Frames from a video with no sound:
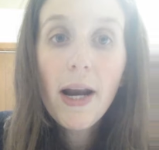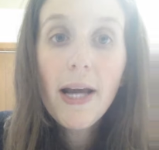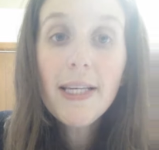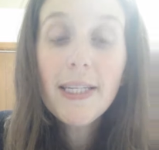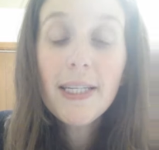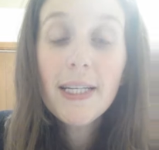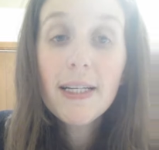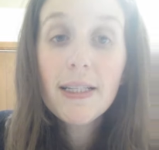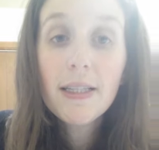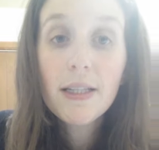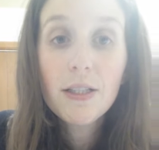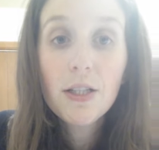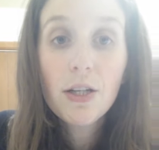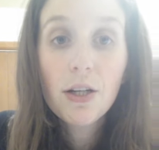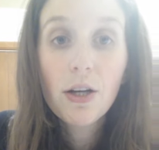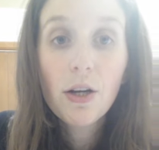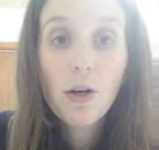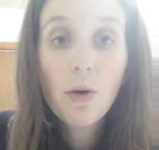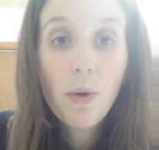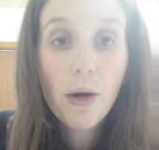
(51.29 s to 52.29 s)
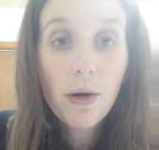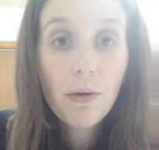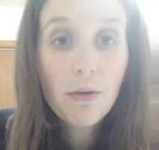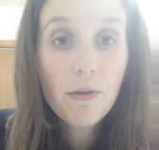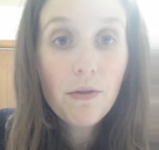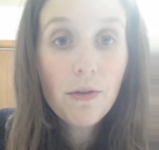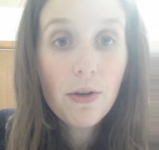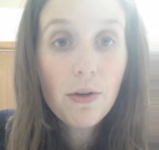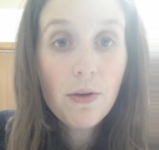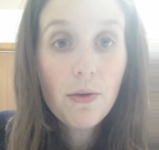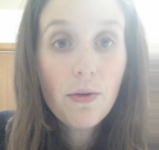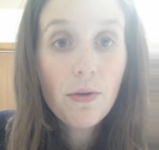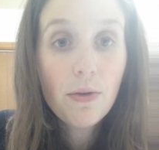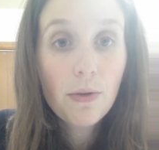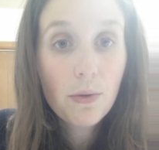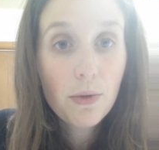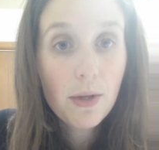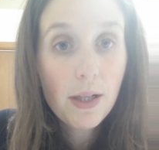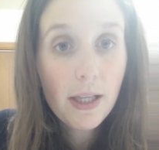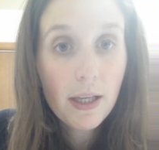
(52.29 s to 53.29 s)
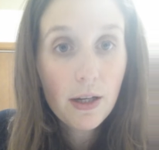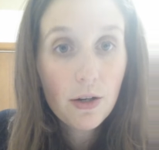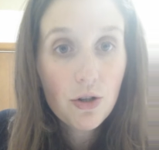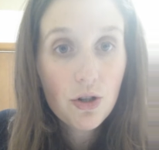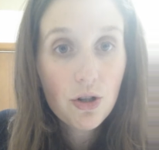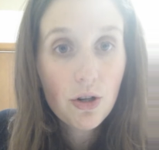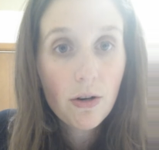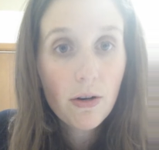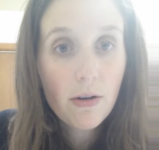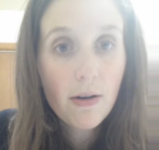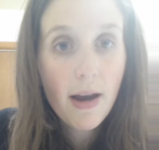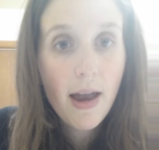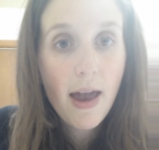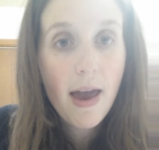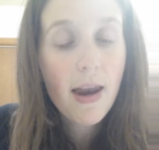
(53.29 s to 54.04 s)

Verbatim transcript: I did is I took a quick review through the literature,